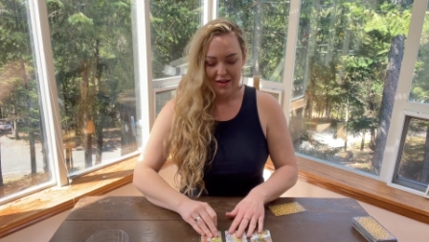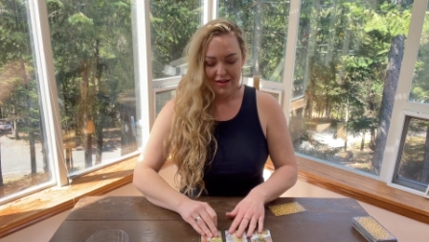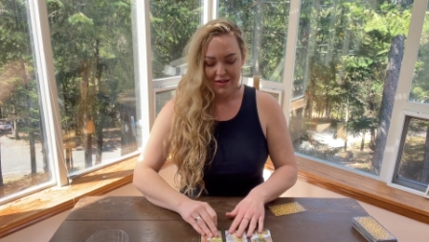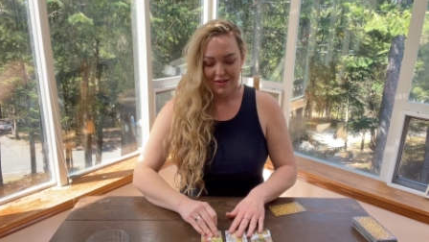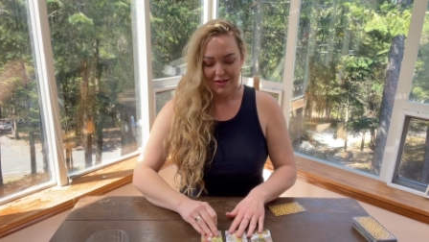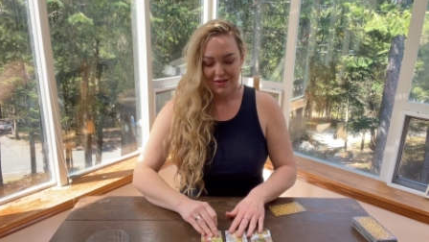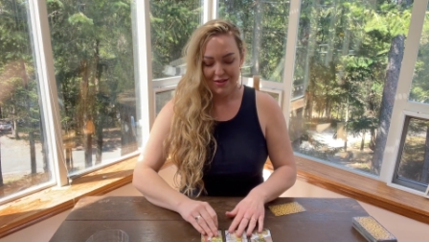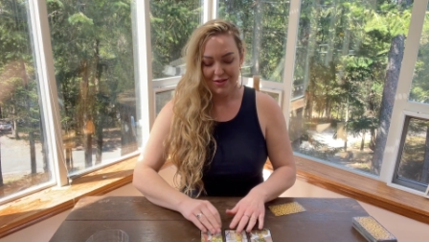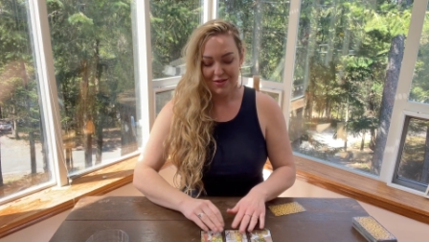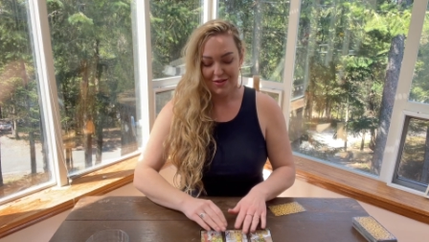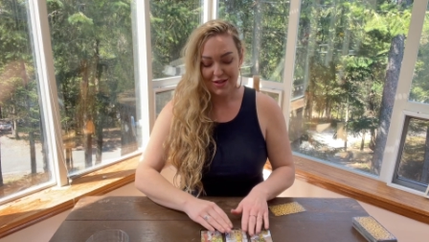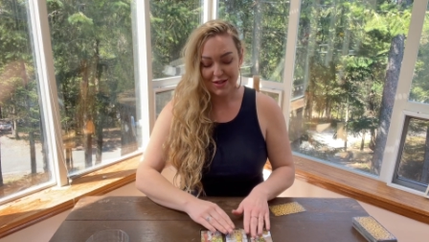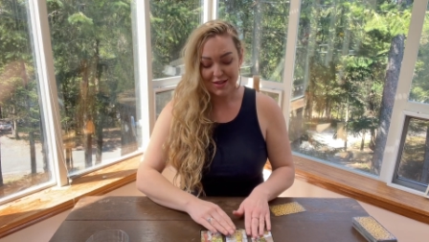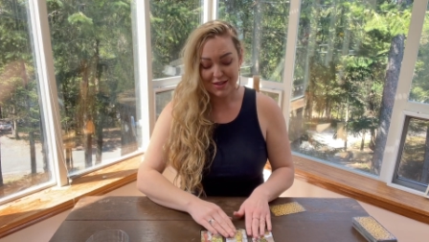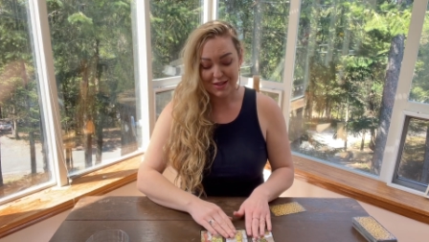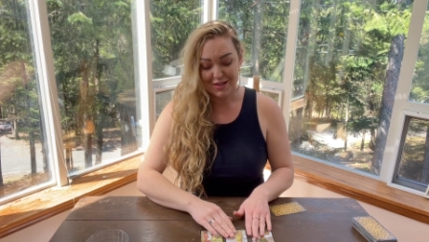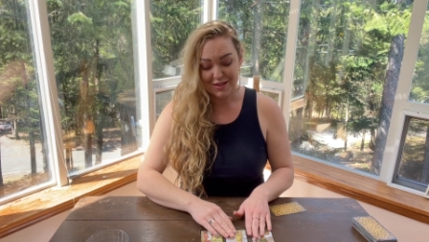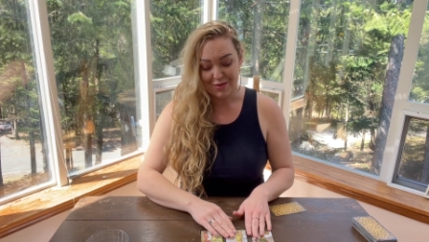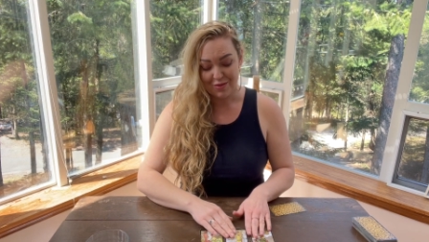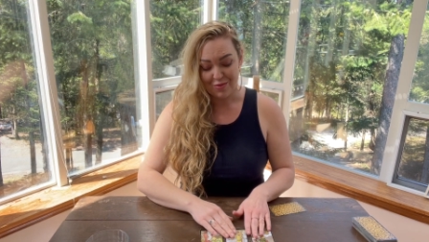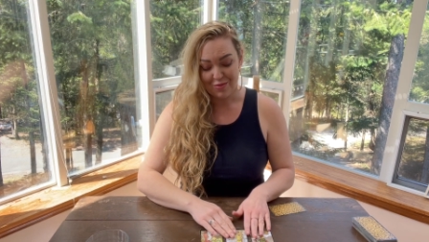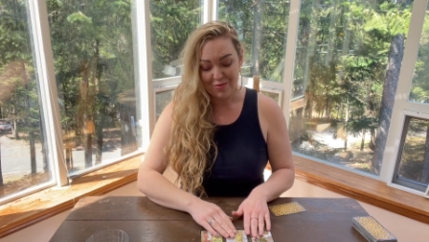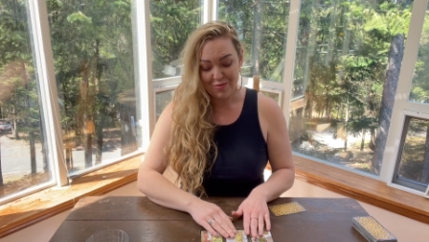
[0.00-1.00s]
So this
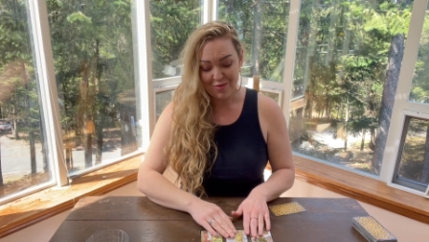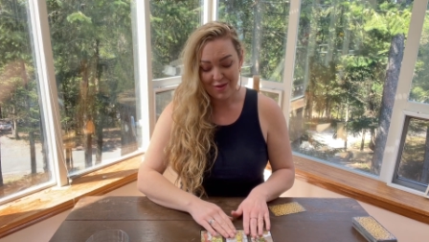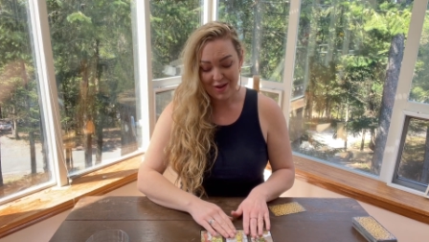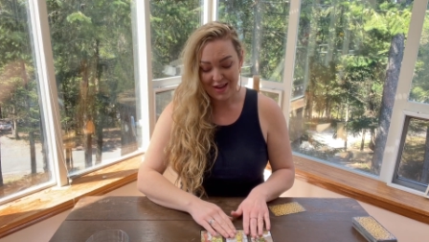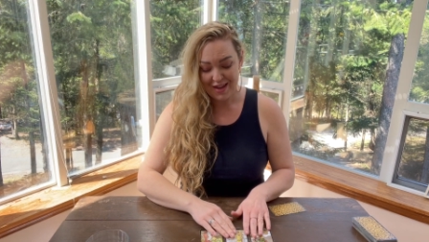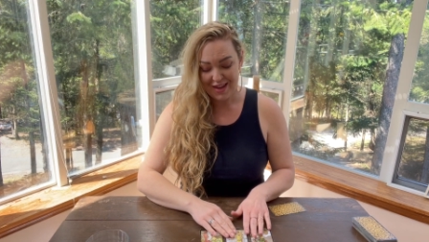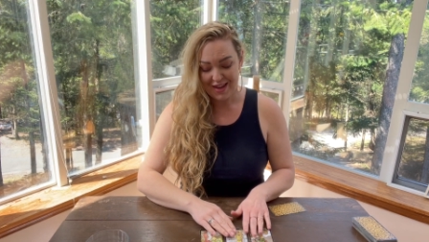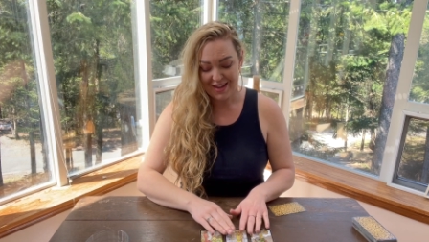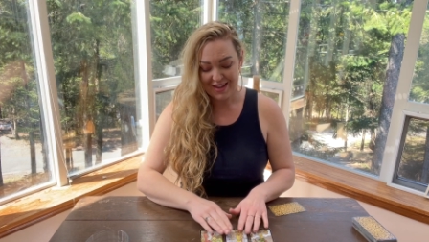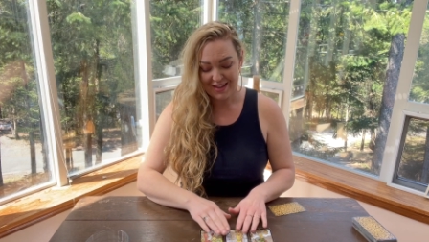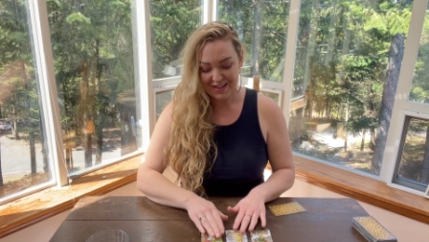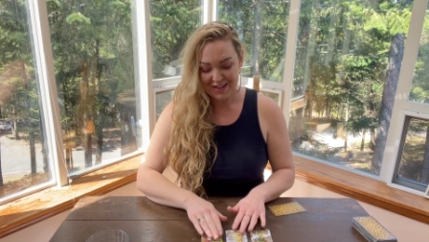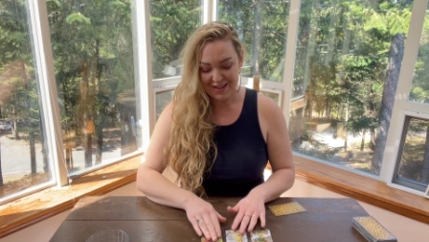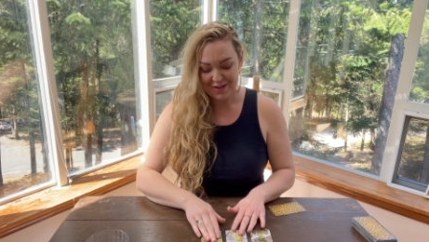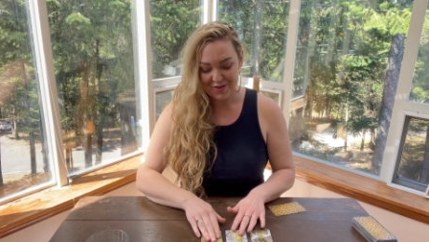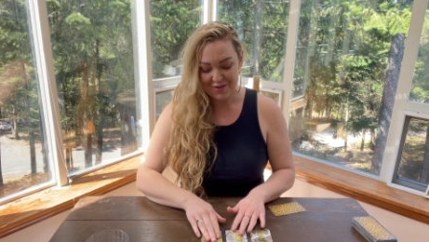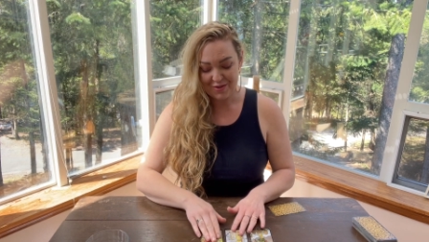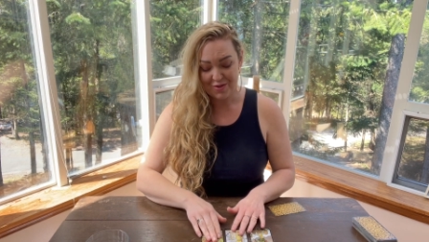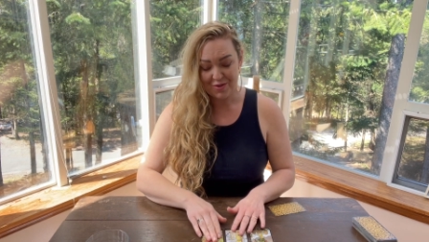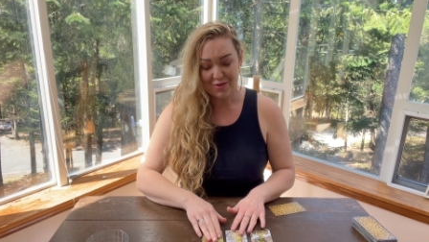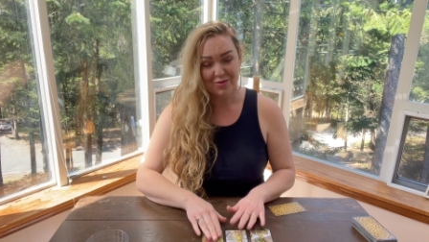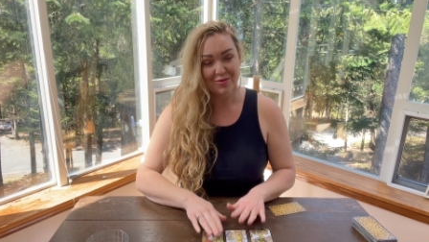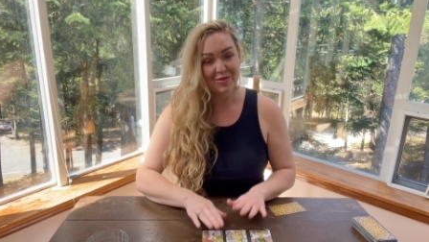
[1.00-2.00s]
is a really
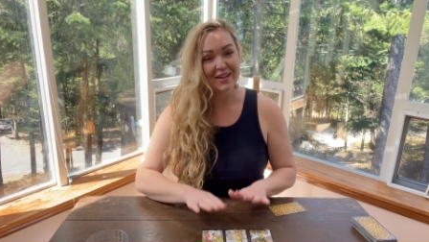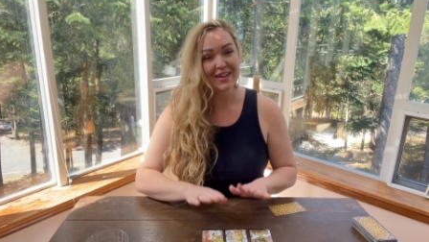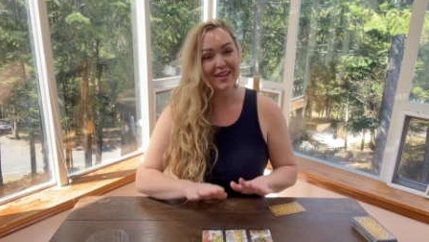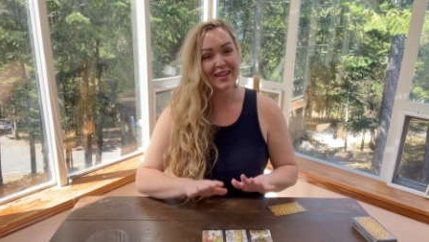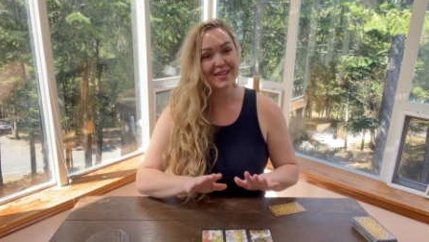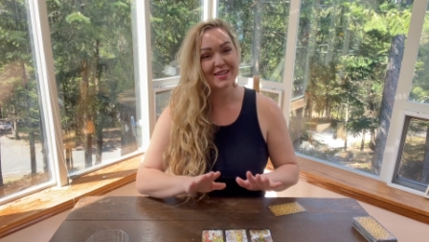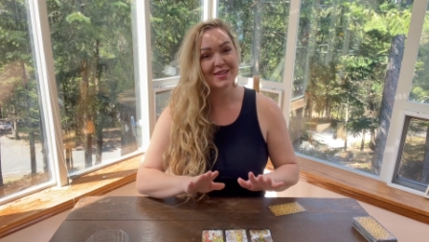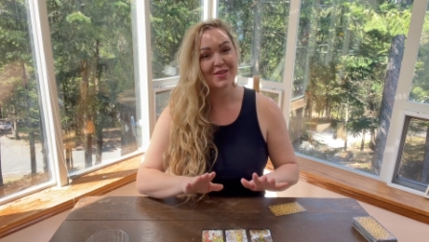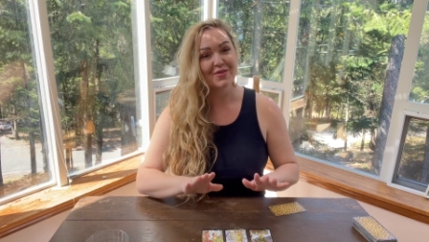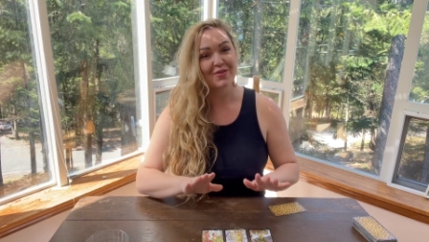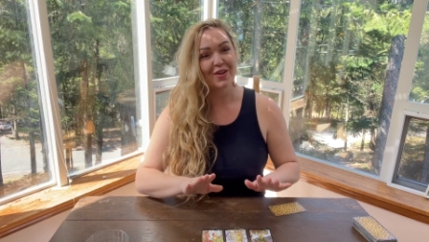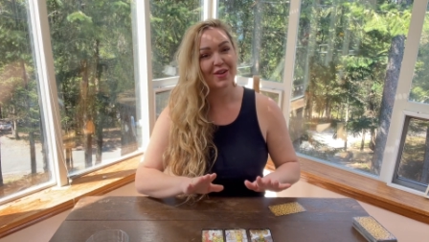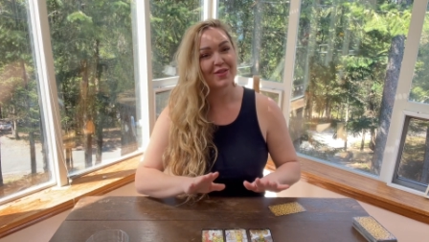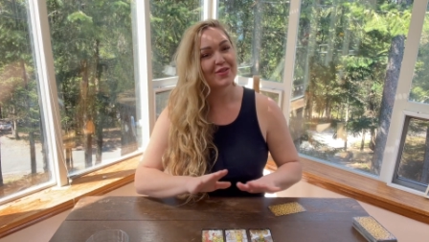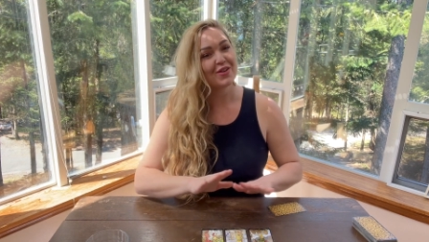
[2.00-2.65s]
cool reading so far.